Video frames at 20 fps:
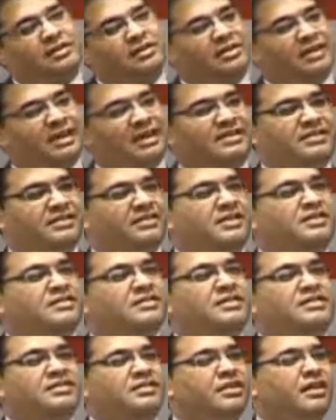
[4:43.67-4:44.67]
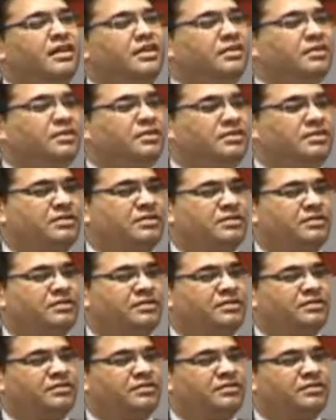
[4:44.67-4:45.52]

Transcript: the exigency scenarios,